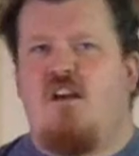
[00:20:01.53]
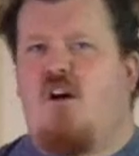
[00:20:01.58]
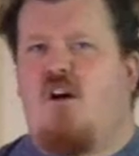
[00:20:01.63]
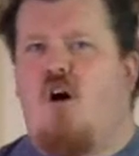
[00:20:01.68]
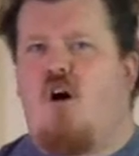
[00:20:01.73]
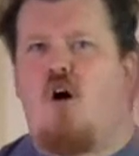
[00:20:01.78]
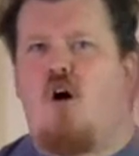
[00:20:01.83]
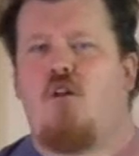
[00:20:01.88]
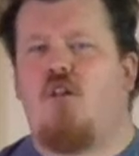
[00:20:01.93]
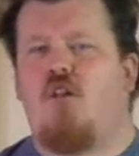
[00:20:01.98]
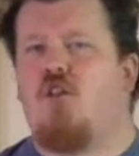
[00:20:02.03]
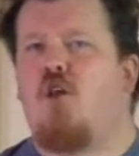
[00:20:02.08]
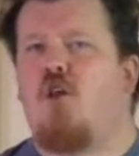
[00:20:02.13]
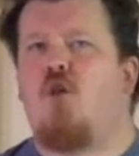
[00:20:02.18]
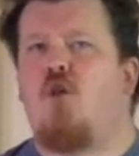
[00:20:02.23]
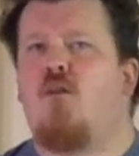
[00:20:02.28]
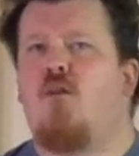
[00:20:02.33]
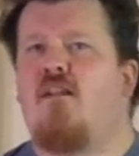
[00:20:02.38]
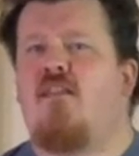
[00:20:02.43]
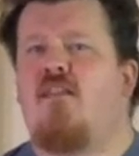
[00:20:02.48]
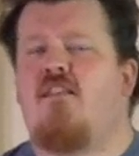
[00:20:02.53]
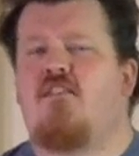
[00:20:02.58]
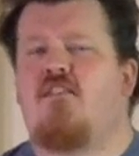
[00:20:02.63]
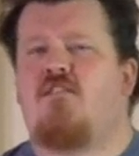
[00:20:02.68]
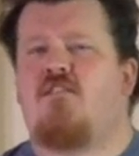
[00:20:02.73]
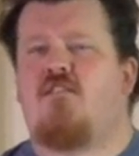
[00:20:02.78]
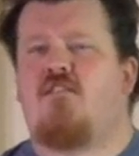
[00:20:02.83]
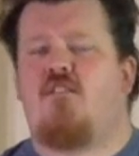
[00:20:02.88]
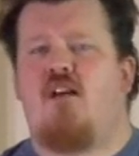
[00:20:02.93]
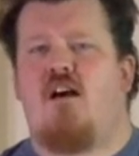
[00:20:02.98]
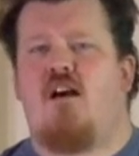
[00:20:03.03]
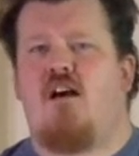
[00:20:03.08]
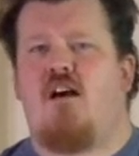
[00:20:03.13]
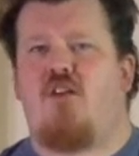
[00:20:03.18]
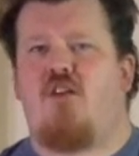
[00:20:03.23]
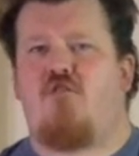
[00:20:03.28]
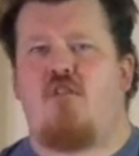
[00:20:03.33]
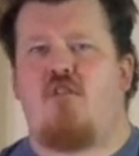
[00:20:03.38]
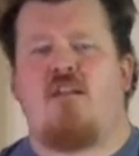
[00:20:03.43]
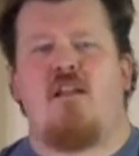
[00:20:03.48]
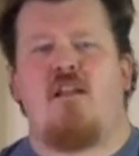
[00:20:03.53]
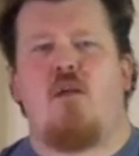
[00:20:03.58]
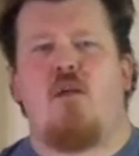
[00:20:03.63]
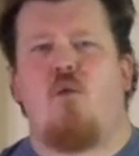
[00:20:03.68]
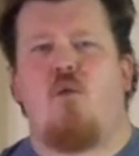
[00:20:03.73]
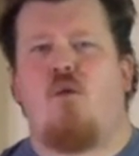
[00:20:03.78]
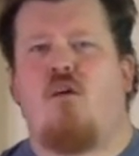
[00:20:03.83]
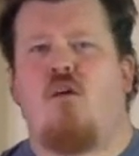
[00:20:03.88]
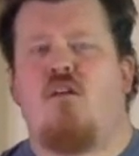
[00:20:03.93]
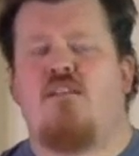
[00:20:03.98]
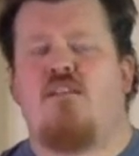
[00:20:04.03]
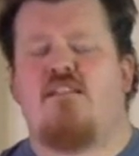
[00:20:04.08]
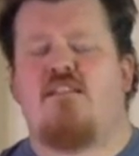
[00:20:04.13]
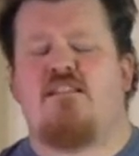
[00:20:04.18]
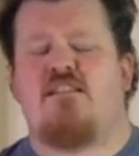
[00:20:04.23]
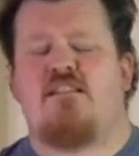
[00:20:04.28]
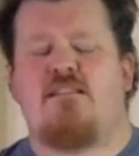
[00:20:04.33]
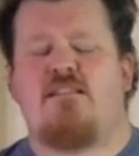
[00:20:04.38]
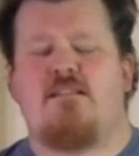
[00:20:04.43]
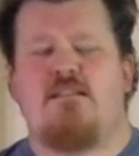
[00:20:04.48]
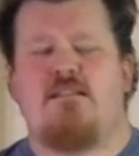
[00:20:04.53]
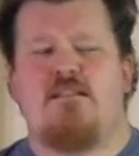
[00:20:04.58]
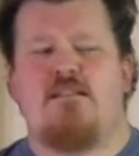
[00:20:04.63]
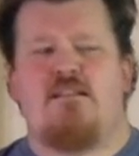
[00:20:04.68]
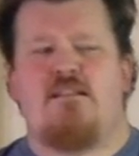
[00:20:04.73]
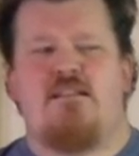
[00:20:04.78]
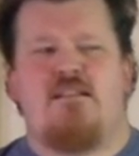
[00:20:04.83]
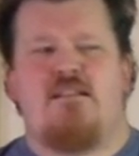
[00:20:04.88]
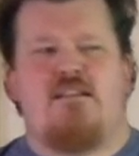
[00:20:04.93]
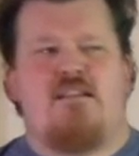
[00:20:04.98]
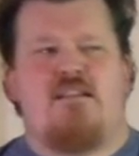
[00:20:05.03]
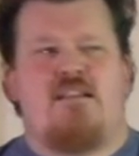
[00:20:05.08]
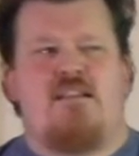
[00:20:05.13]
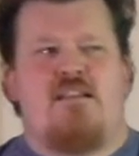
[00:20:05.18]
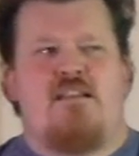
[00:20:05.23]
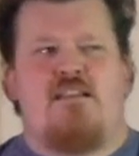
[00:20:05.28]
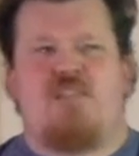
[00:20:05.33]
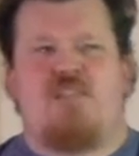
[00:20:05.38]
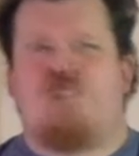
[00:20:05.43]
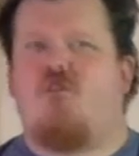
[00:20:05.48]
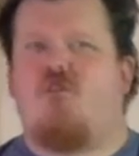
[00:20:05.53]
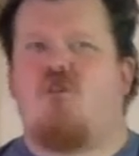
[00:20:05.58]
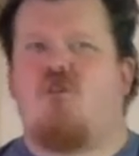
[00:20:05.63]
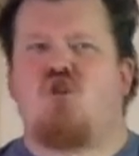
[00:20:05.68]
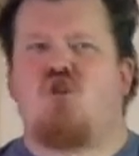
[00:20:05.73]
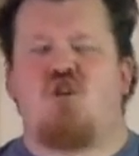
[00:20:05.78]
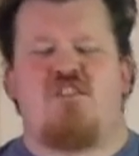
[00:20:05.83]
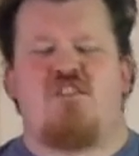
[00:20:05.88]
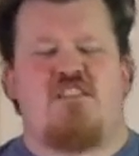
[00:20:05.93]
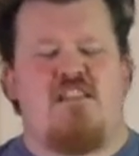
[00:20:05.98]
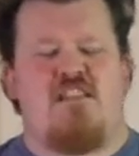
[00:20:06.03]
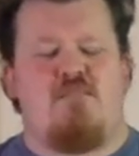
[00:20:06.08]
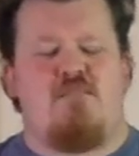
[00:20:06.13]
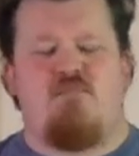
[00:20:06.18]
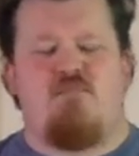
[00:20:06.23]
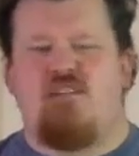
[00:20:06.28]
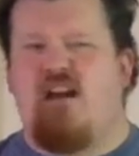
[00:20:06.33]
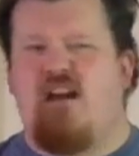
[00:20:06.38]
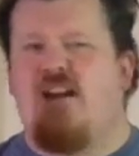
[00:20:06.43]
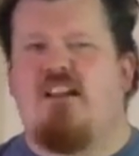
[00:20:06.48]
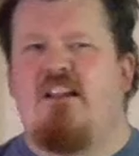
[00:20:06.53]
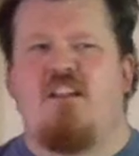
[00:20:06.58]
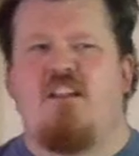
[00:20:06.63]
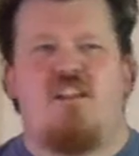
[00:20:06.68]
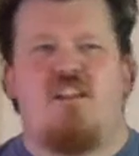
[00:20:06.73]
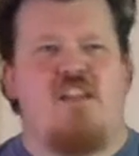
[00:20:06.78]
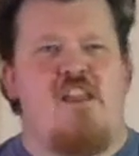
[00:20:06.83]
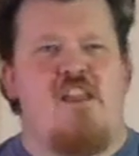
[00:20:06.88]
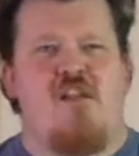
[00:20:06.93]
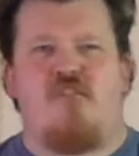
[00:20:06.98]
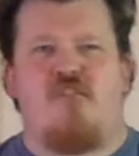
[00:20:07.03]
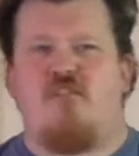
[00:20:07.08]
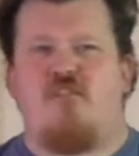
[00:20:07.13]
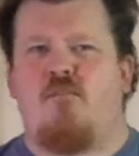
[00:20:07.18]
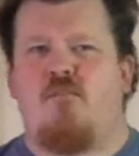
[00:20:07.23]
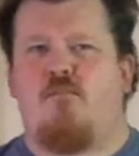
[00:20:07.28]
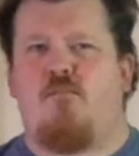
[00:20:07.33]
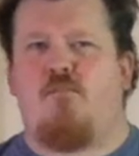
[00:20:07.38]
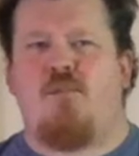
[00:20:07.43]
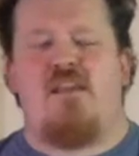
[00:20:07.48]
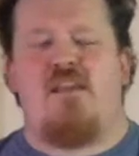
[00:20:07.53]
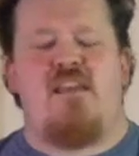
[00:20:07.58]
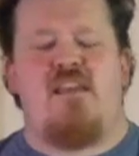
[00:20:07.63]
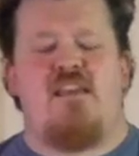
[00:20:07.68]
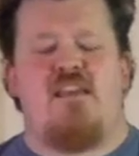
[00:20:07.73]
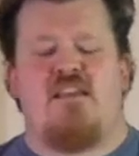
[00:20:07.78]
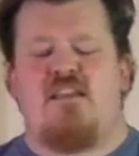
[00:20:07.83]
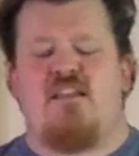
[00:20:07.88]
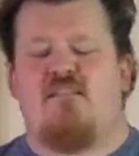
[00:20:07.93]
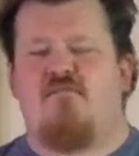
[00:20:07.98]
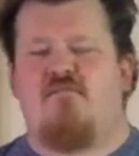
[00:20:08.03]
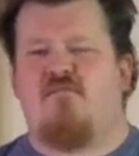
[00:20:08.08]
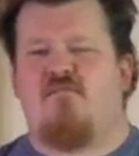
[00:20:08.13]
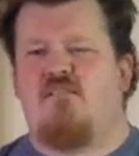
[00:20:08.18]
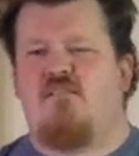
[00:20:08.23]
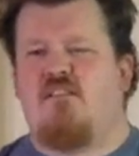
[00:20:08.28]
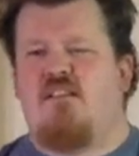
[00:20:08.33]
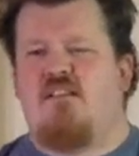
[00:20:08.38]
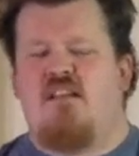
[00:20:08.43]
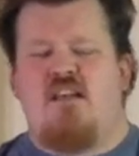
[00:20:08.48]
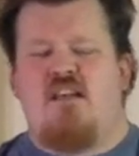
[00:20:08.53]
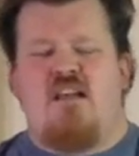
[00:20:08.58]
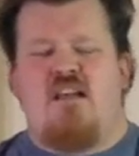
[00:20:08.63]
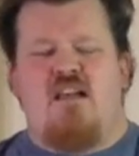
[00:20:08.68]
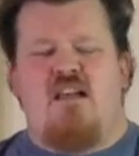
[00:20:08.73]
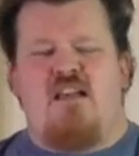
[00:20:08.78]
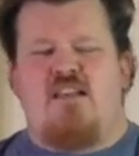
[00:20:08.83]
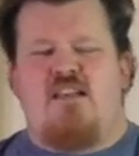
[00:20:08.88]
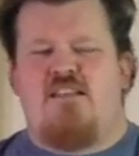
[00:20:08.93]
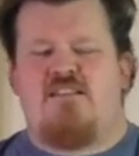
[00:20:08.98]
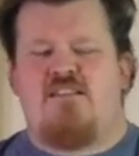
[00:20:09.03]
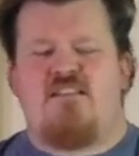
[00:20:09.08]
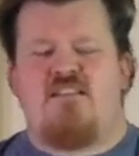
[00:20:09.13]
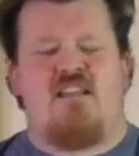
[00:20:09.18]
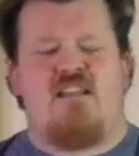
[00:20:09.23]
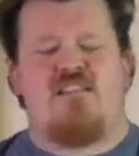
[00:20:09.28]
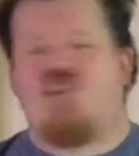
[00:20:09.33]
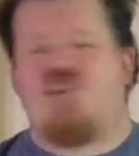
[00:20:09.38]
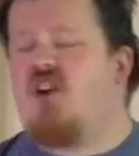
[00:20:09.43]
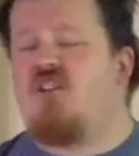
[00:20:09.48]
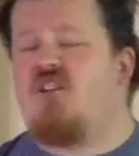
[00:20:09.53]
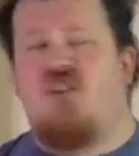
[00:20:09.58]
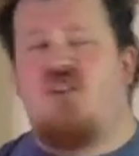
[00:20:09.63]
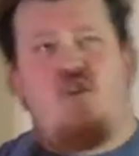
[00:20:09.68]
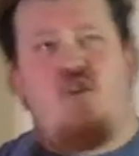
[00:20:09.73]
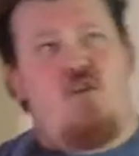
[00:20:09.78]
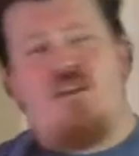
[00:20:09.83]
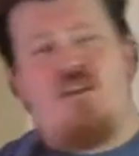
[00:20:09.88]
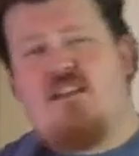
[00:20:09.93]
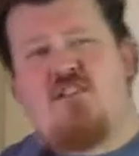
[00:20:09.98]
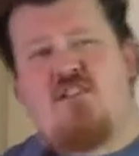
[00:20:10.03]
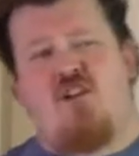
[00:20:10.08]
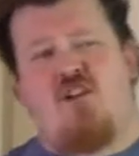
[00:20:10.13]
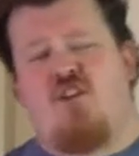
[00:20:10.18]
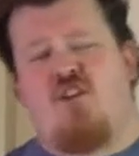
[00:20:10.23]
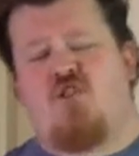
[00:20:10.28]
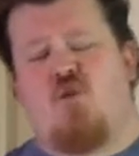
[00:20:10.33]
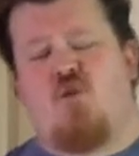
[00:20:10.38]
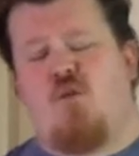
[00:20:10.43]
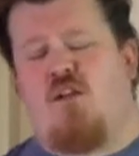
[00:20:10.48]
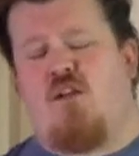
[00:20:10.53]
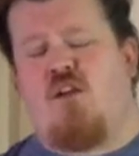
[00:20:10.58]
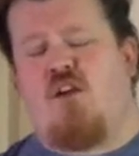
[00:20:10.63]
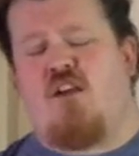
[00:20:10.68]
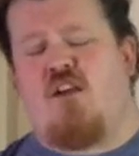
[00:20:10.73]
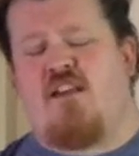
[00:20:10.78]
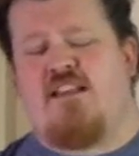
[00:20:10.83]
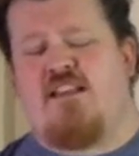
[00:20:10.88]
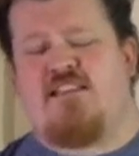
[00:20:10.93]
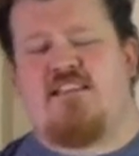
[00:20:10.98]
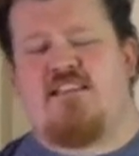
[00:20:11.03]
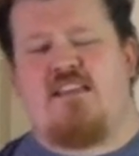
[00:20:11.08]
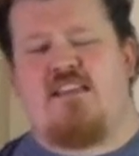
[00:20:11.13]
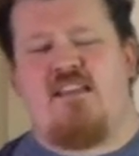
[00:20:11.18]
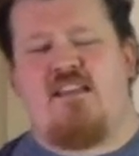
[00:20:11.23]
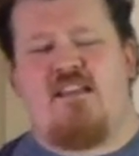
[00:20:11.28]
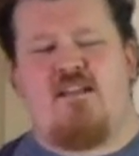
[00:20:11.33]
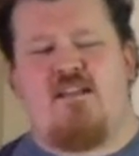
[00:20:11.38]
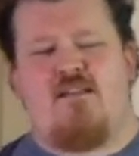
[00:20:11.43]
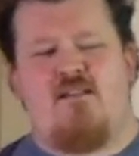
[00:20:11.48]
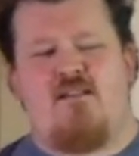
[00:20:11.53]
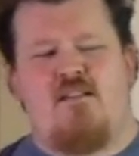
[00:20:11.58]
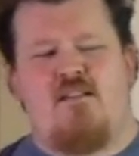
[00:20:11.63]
all alone in this threatening world, and his future seems unclear and bleak, and he's not good. He's not doing good, you see. And